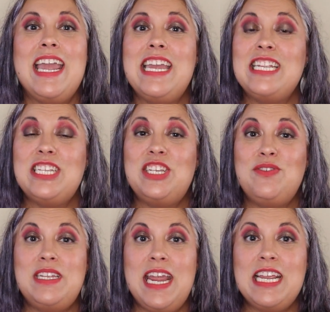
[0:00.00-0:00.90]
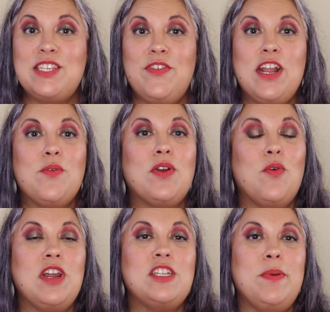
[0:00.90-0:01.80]
In today's video, we're
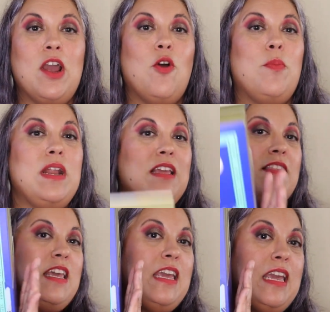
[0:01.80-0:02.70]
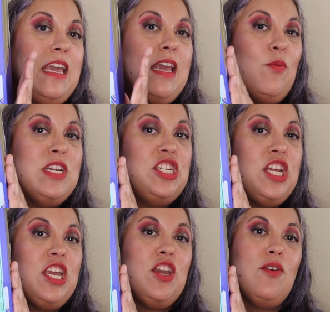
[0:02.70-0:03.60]
going to be opening the
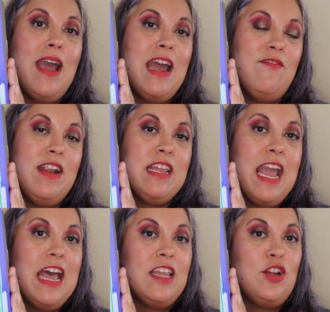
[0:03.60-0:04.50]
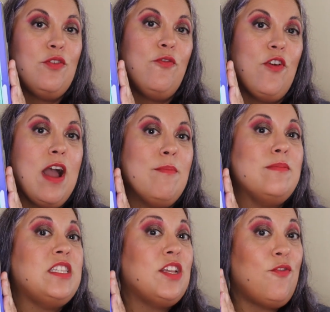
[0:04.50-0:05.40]
Wishing You Advent Calendar
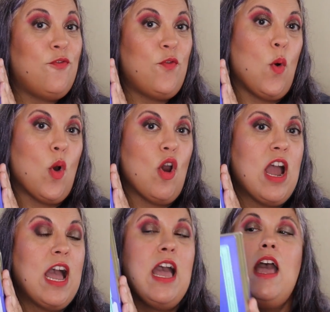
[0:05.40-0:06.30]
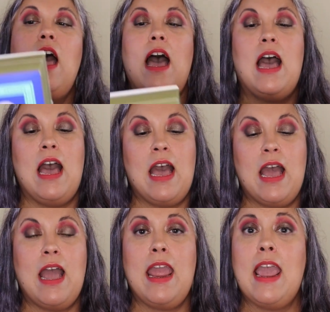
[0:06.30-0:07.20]
from Sephora.
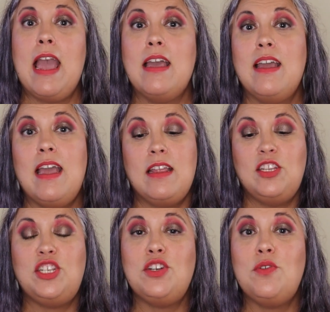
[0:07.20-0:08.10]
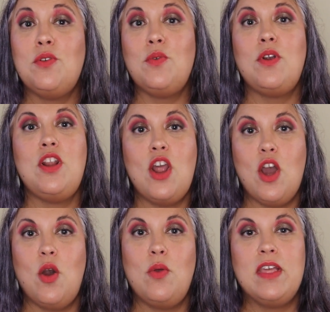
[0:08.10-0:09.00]
I do
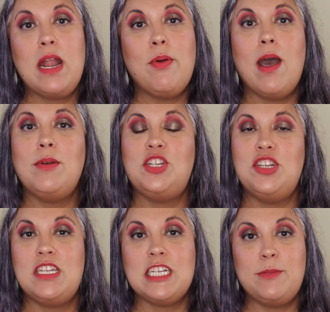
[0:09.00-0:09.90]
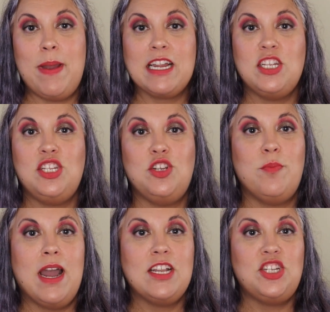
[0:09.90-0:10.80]
know that I probably shouldn't expect too
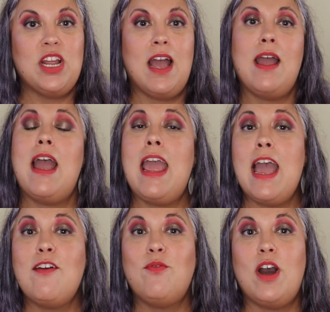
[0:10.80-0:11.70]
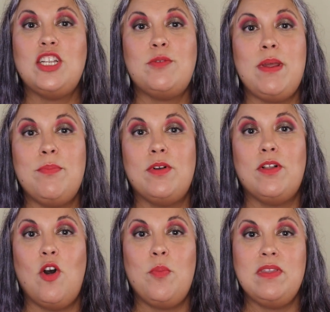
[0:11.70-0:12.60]
much. I have watched
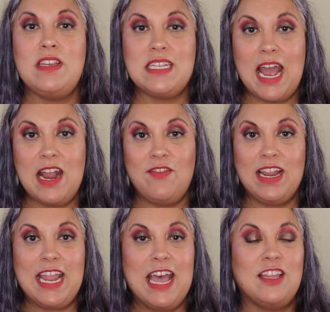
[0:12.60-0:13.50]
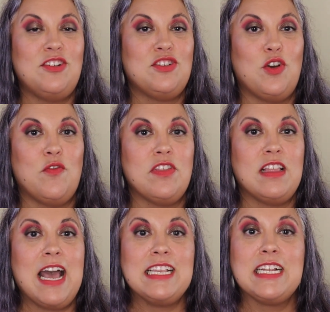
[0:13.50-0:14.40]
people open these advent calendars over the
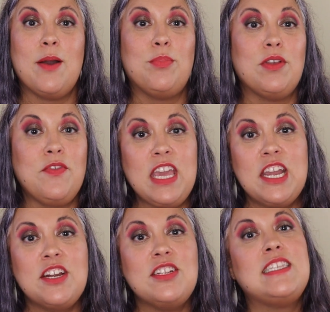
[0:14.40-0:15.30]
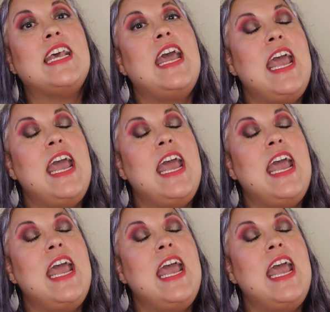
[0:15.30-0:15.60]
last couple of years,